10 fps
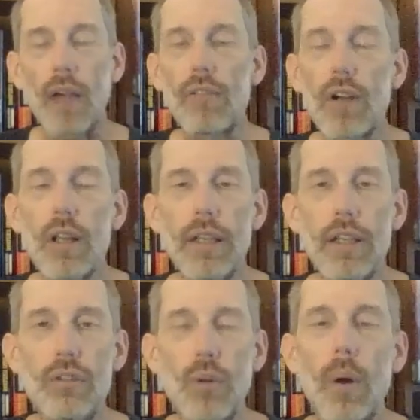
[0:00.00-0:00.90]
I
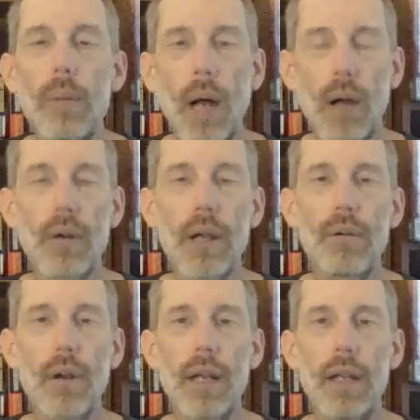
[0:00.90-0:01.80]
really enjoyed my
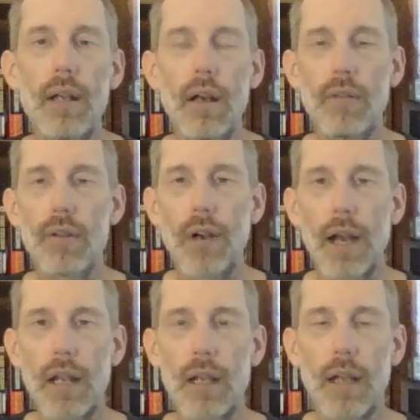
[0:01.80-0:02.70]
reread of the
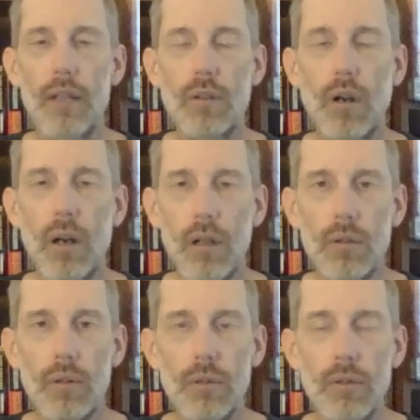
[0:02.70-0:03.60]
Dragonlance
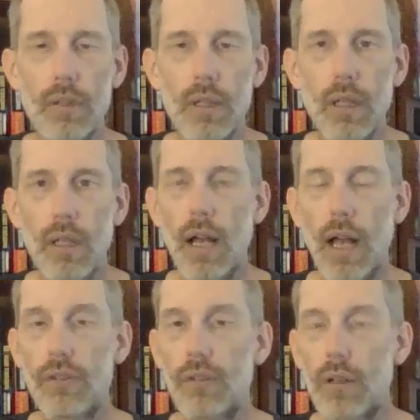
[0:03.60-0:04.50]
Chronicles.
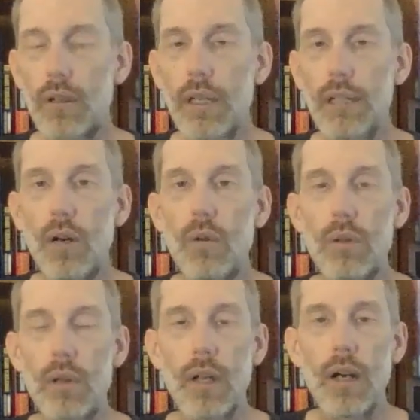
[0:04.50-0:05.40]
I certainly
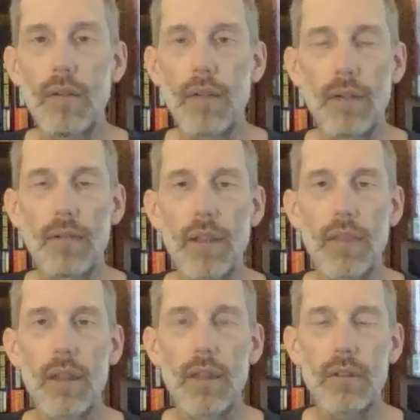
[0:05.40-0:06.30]
don't love
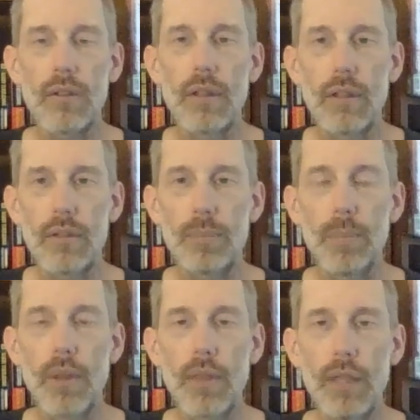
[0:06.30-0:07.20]
everything that's in
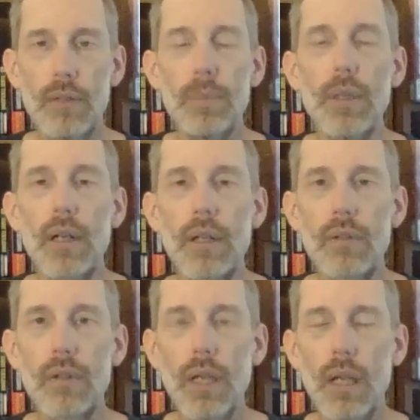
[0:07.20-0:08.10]
this these
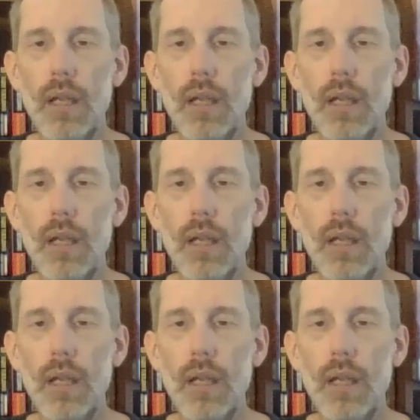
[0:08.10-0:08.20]
books,